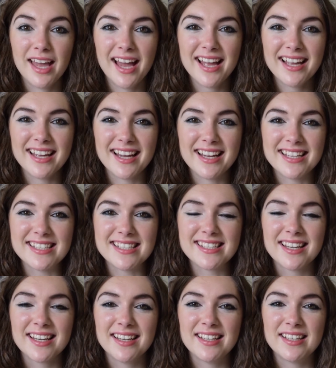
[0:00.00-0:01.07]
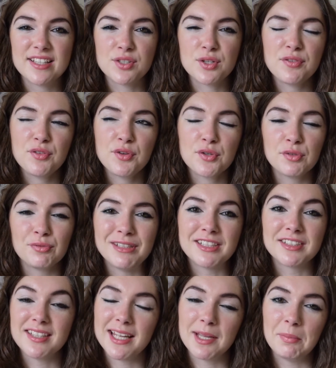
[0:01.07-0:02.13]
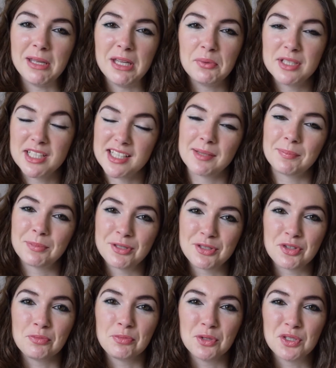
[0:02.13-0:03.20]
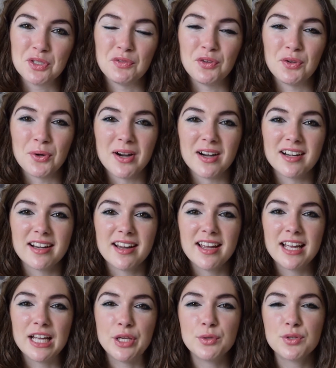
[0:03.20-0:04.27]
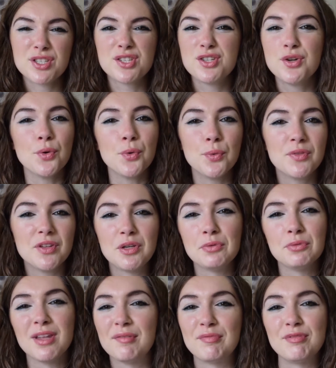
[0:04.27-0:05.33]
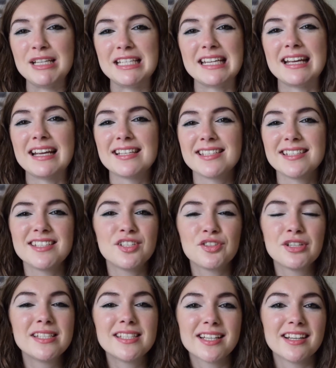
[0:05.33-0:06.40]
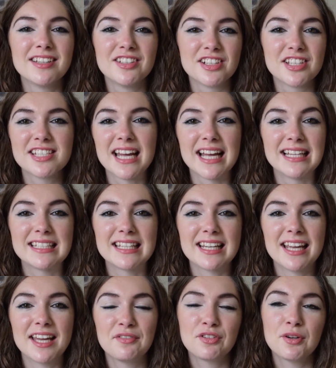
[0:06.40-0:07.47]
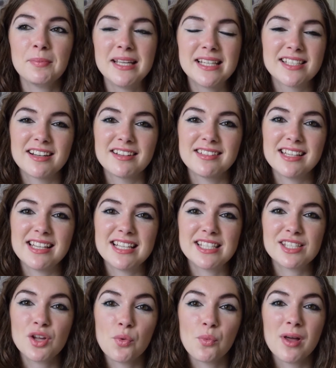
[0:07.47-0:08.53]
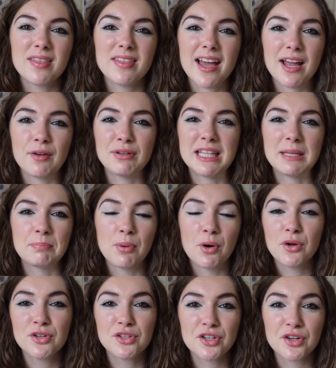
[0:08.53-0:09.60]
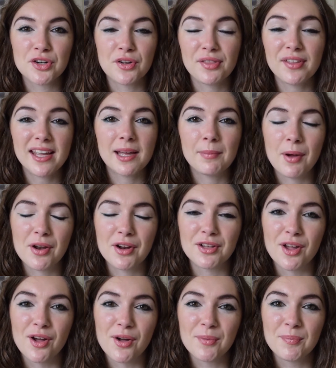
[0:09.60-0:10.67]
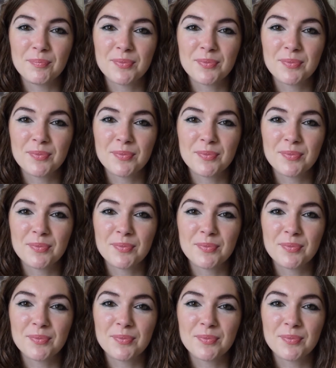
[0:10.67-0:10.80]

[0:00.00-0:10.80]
Hi guys! So if you're a reader like me, which I presume most of you are, you just know that you love reading. It's an intrinsic understanding, and for me certainly it's not one that I really ponder or think about a lot.